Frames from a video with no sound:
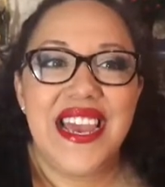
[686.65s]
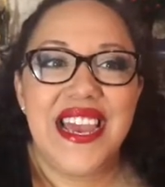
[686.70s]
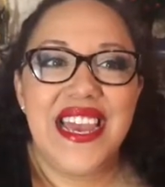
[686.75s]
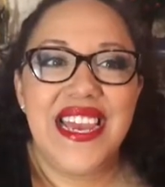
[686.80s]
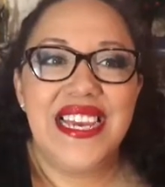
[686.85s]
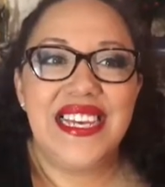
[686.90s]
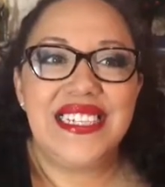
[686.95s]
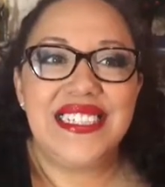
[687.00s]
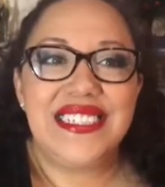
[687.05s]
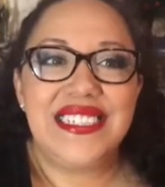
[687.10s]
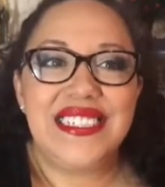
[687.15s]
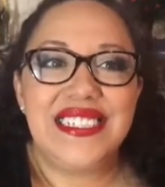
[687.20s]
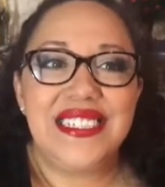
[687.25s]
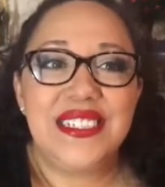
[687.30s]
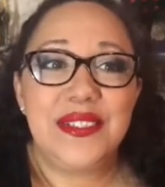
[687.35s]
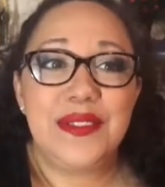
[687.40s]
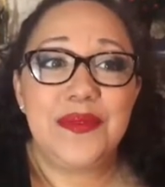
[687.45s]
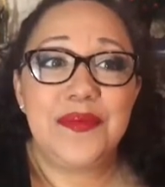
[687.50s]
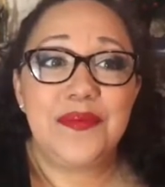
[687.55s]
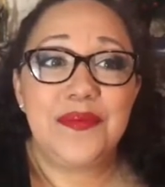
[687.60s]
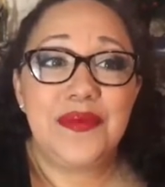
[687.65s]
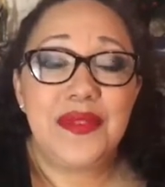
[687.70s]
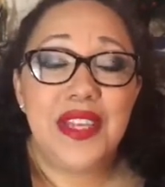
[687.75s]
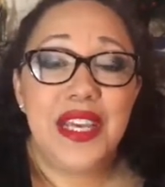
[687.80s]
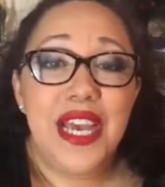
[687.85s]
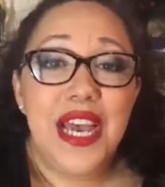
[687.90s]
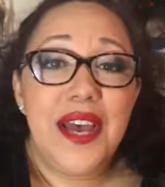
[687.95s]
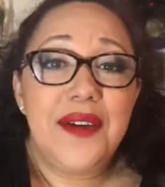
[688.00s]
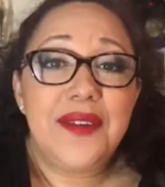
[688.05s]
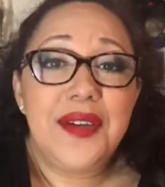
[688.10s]
And
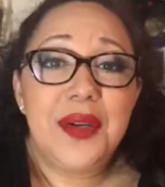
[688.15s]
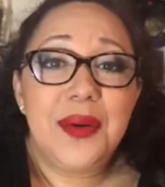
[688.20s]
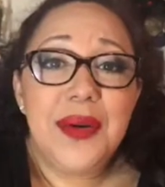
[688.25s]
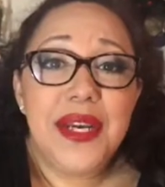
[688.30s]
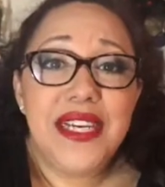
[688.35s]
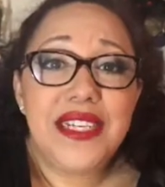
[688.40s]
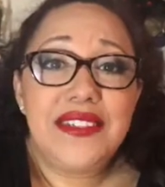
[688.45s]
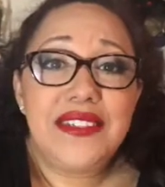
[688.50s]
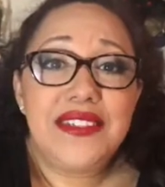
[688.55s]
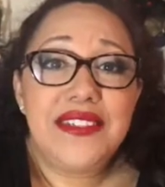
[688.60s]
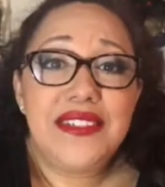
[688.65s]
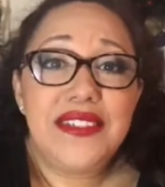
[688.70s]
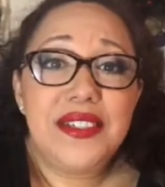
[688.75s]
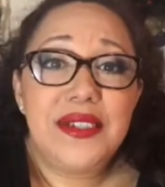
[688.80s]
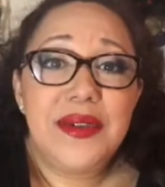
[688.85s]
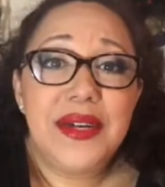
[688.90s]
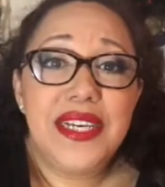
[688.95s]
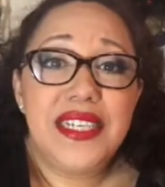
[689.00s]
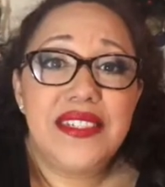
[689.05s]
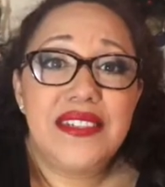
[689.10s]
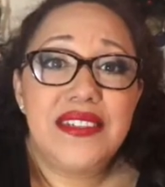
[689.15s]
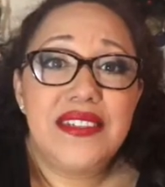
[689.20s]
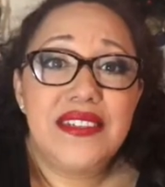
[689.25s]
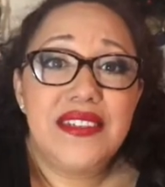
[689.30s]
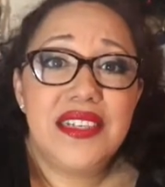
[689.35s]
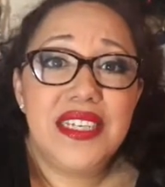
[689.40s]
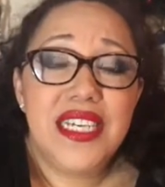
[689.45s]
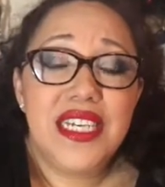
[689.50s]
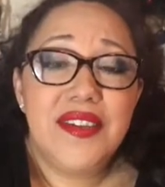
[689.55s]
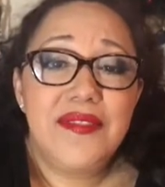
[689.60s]
have a great, great
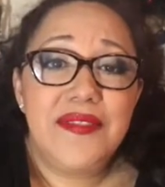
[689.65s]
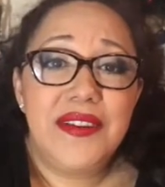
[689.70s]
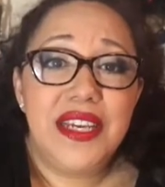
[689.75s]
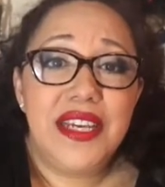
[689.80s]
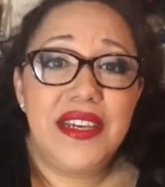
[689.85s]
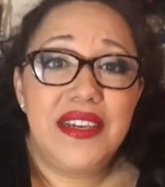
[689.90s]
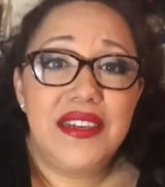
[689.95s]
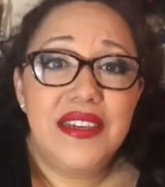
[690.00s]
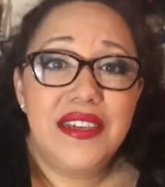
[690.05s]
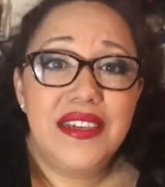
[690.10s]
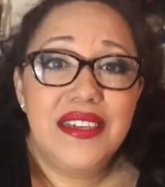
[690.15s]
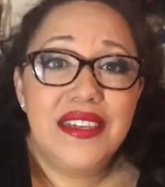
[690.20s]
evening